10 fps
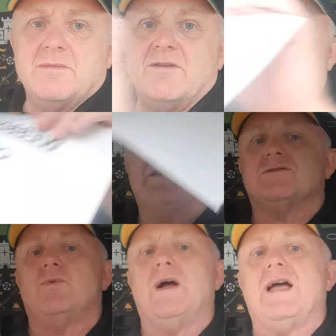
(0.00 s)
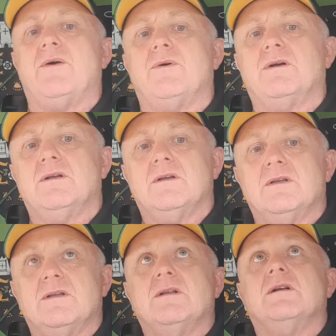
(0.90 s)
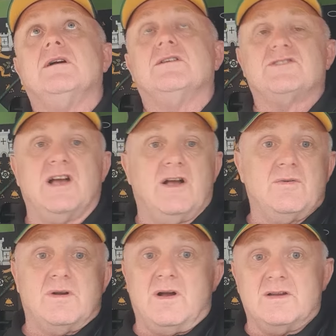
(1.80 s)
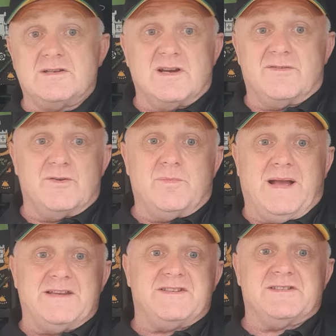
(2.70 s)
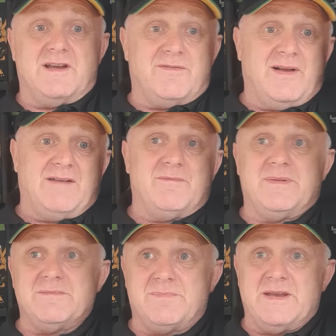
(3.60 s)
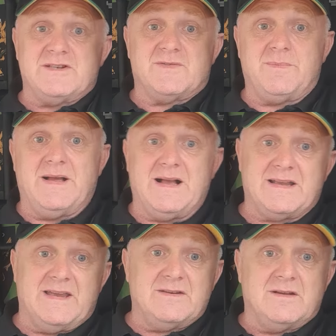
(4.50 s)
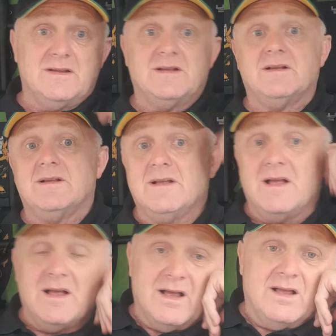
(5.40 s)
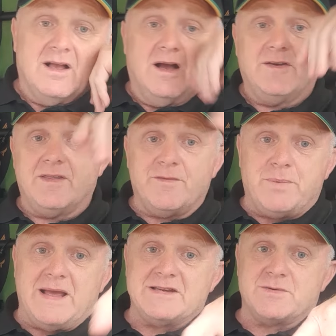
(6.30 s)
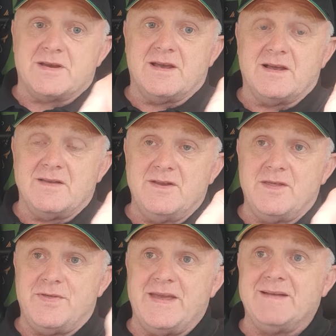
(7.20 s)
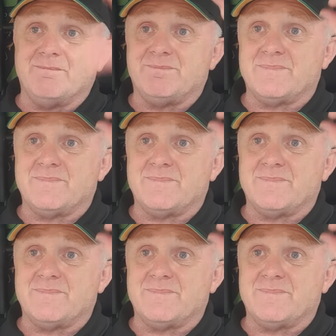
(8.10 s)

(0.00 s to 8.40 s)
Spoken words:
of my van as well. So I cover all bases. Hopefully I haven't been pinched for parking. Another thing